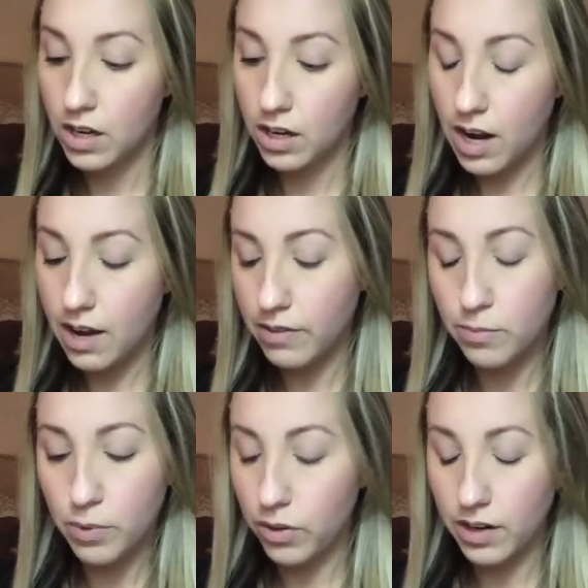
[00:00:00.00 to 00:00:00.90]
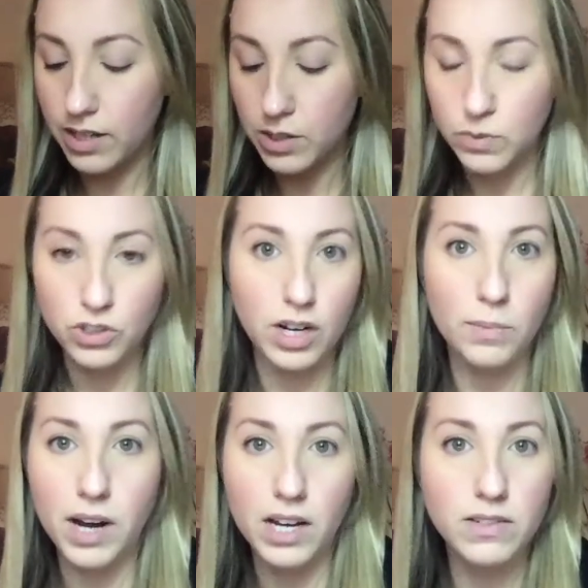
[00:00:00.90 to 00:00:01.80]
And I have them both and I switch it
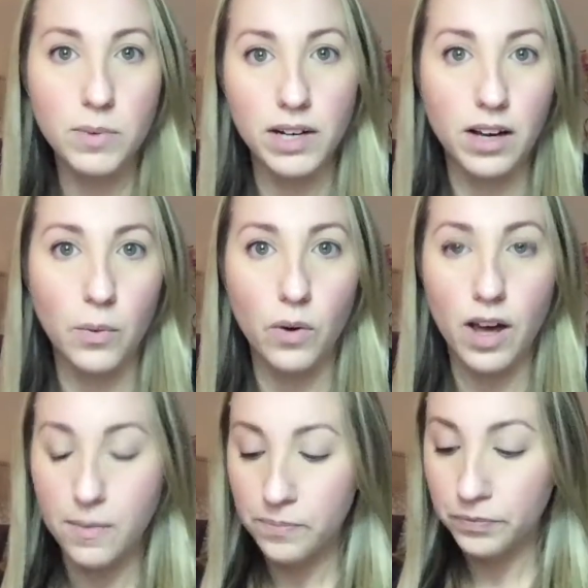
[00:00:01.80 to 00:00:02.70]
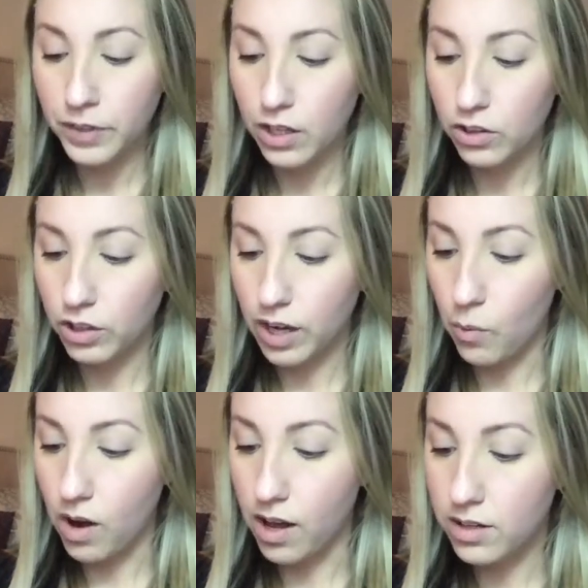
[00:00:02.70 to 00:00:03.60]
up kind of depending on what look I
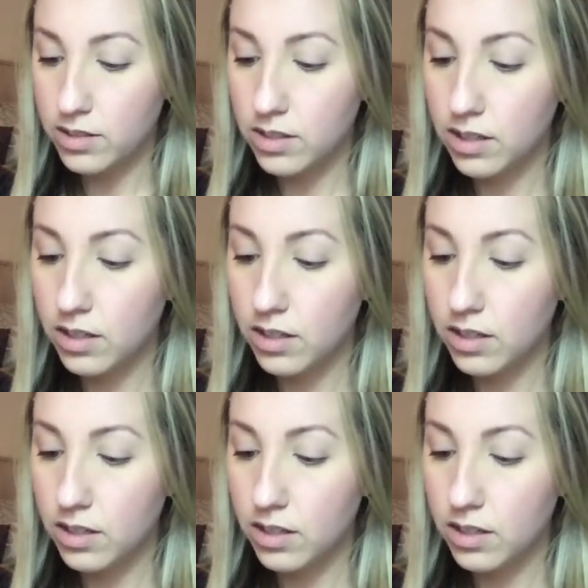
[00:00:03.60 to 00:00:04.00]
want.